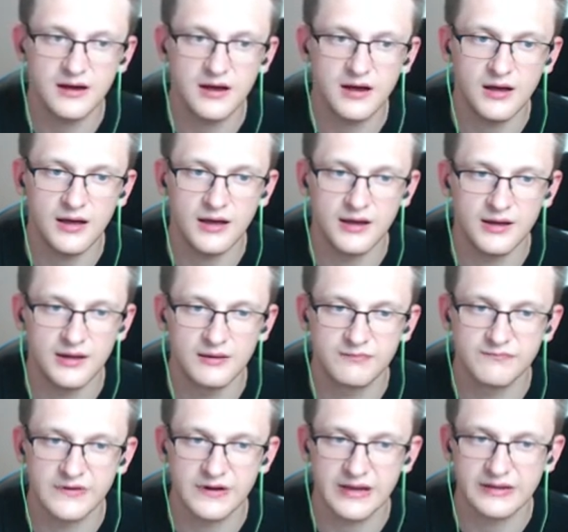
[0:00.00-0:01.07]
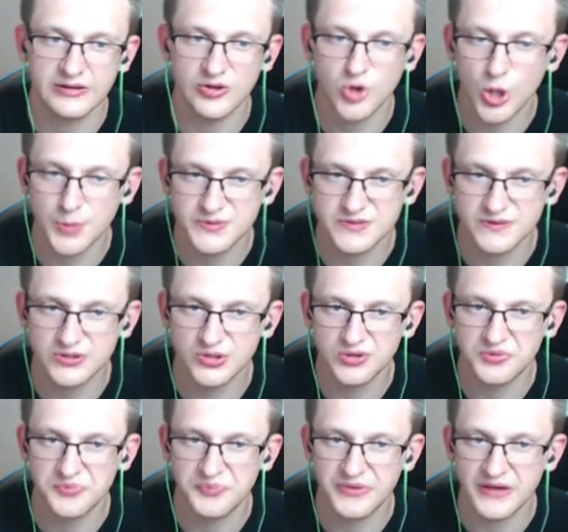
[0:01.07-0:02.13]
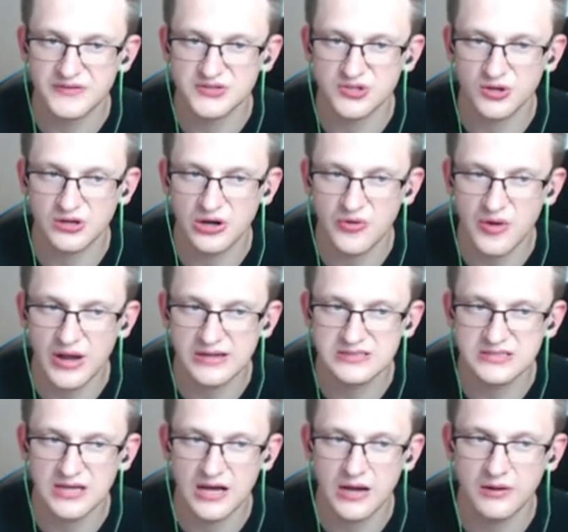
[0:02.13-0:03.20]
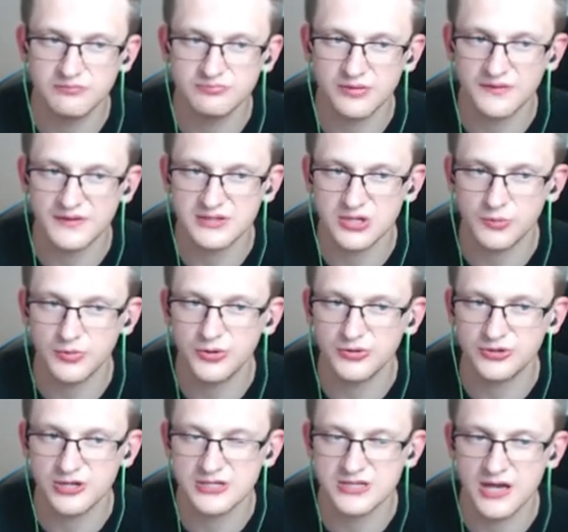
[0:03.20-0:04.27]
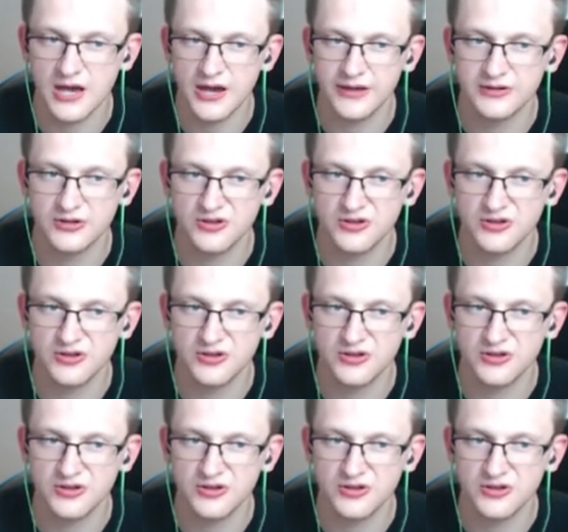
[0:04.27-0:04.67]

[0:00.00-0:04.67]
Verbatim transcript: Uh, we're getting Corpse Widow, Deathstalker Rexa, Professor Putrescide,